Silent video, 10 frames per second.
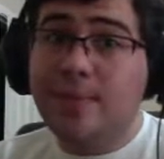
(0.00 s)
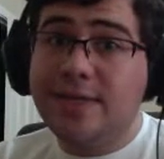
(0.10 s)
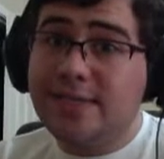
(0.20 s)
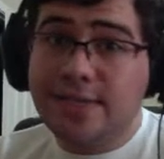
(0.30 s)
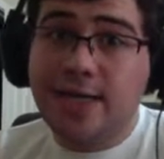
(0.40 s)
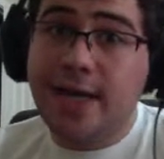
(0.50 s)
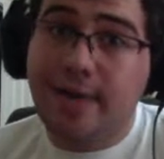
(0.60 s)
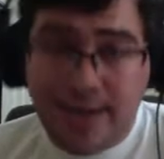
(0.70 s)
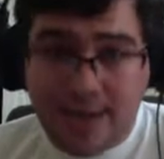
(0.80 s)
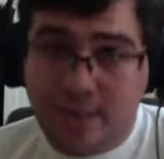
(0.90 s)
us an
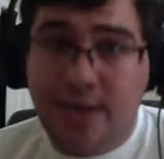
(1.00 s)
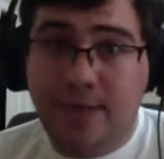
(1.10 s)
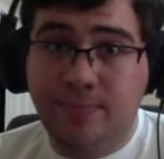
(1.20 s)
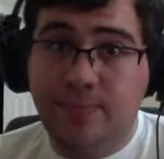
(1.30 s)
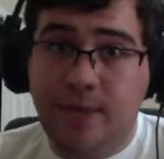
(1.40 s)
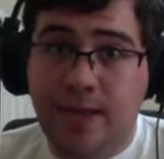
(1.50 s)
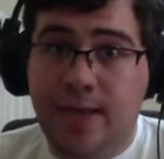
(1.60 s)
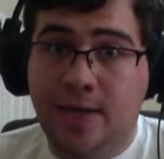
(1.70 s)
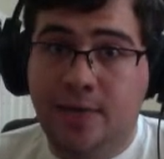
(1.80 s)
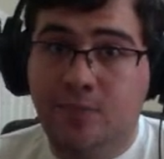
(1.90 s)
entire anime,
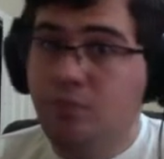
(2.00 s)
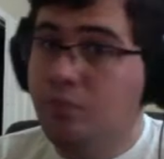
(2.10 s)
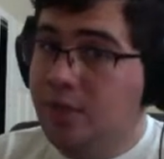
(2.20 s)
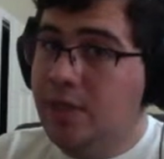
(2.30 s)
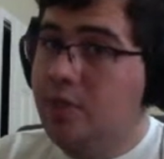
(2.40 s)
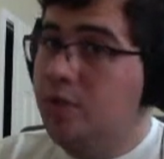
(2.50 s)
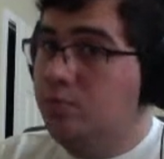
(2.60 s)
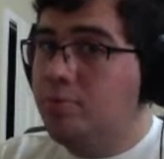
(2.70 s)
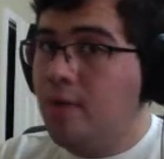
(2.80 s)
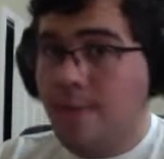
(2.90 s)
and we
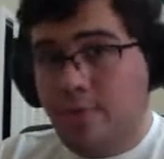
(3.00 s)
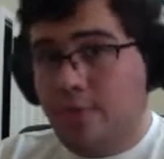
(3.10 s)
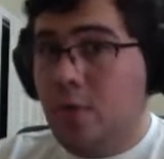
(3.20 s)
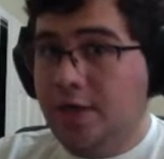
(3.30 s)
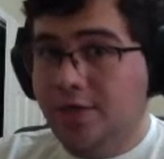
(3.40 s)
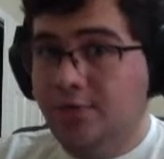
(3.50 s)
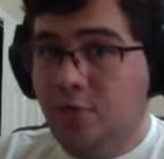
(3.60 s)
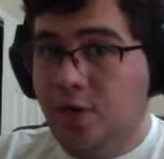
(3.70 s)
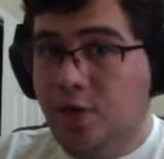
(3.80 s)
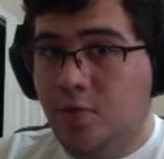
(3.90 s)
could probably watch it
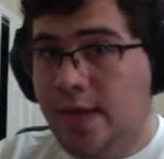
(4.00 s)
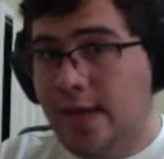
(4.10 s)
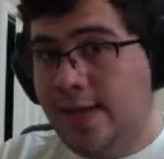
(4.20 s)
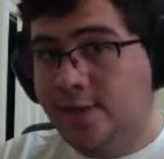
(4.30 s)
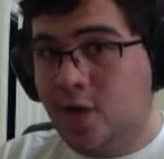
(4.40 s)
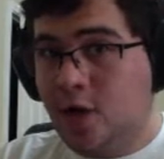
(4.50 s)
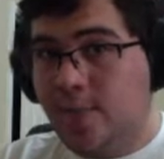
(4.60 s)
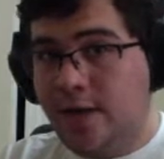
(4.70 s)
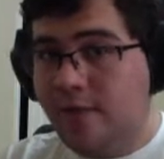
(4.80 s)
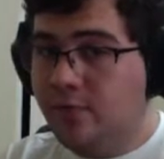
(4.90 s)
for you and
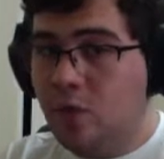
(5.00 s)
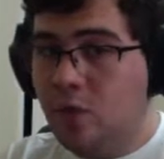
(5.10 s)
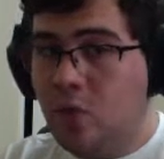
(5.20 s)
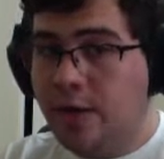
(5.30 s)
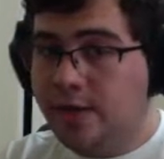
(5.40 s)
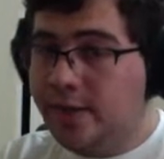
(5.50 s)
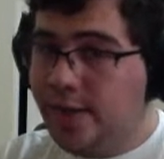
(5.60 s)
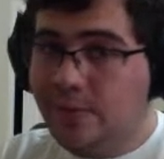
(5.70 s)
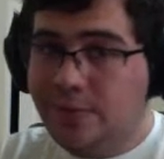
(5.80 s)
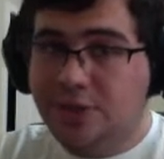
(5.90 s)
talk about it for a while,
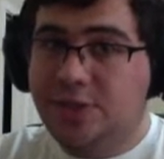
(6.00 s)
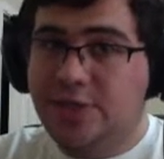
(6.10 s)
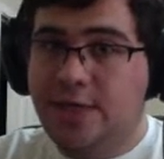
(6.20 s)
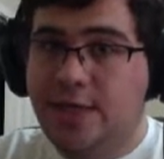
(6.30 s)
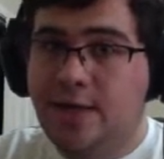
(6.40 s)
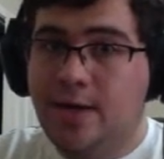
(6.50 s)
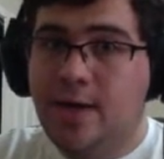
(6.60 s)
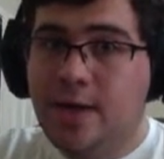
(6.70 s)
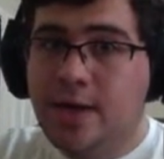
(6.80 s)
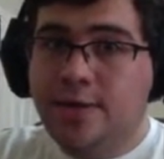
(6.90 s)
like how we just did
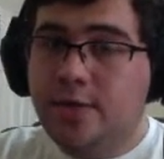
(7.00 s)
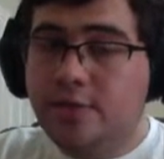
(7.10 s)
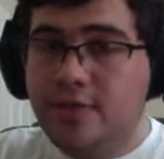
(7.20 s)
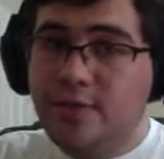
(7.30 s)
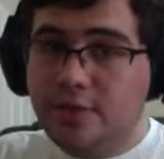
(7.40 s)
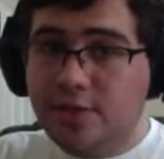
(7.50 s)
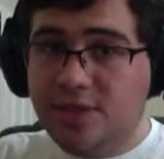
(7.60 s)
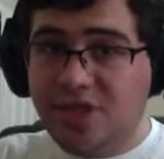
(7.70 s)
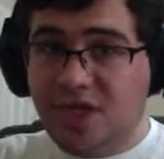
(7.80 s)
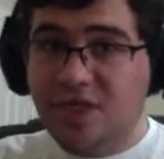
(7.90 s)
here. So leave those
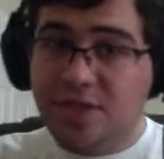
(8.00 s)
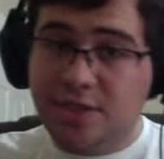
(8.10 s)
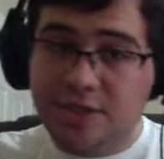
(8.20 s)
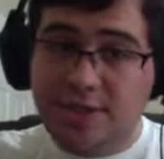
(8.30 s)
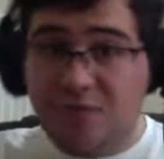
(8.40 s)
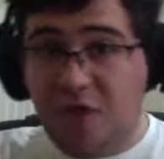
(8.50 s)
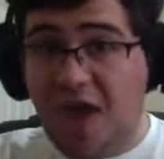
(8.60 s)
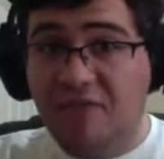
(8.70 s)
suggestions, if you have